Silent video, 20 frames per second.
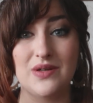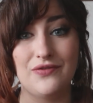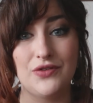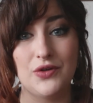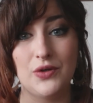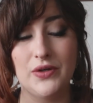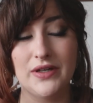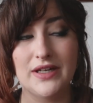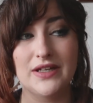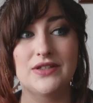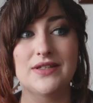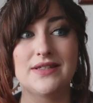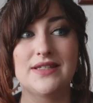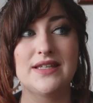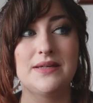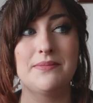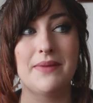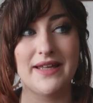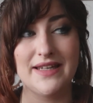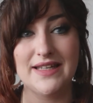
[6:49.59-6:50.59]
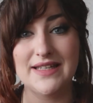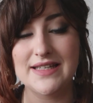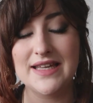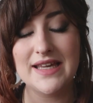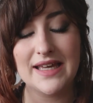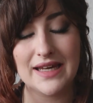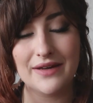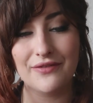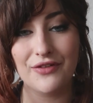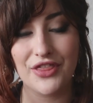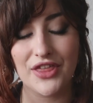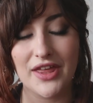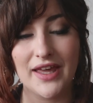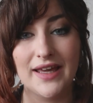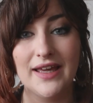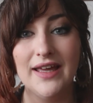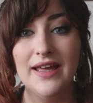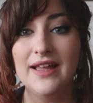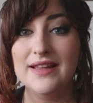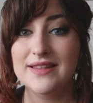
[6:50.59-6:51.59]
so if you're looking to see my knitting and
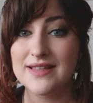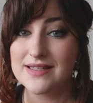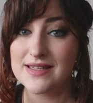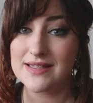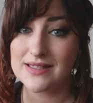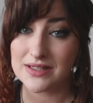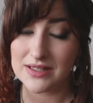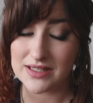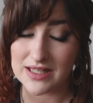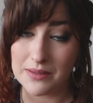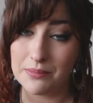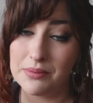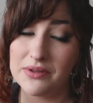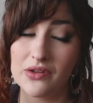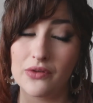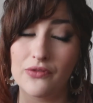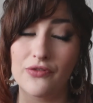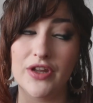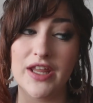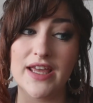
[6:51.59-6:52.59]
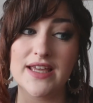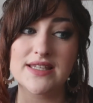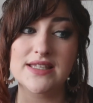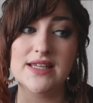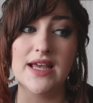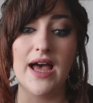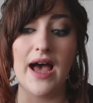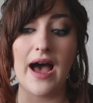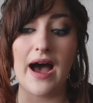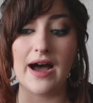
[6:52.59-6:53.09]
everything, this isn't the episode for this.